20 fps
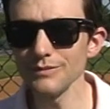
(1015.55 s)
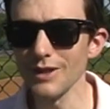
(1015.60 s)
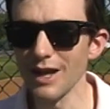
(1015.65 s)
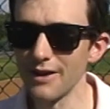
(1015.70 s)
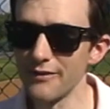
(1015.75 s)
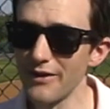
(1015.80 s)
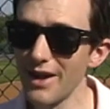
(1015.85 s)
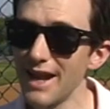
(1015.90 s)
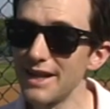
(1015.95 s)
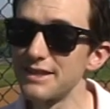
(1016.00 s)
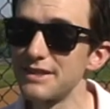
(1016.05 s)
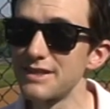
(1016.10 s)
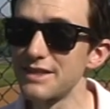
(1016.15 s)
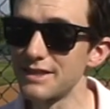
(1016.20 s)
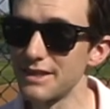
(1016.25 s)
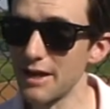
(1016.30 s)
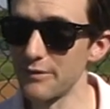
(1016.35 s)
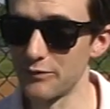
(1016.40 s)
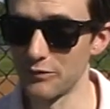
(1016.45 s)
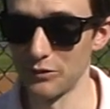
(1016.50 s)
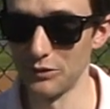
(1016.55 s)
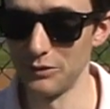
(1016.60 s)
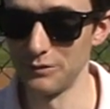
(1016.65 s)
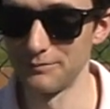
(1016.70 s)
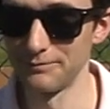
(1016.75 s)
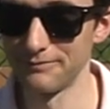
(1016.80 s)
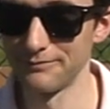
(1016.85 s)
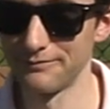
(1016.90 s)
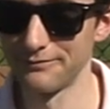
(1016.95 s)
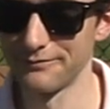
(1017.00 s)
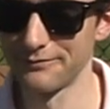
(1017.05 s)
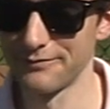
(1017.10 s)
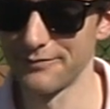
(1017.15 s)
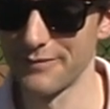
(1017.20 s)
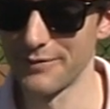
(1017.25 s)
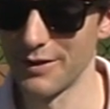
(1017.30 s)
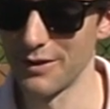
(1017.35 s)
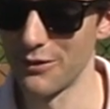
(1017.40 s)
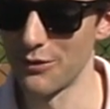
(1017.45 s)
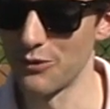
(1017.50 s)
I've had several
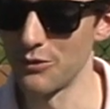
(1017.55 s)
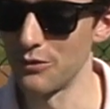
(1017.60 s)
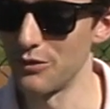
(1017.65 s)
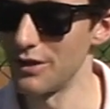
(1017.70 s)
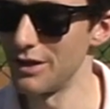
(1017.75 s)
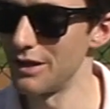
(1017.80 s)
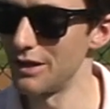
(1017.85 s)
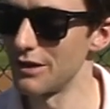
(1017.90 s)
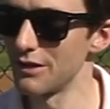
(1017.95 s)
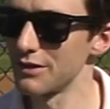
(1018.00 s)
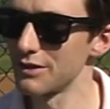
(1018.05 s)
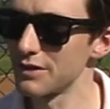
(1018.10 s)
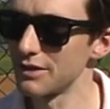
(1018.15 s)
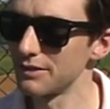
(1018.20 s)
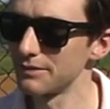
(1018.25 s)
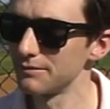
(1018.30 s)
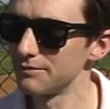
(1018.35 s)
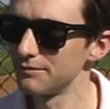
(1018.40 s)
through the years.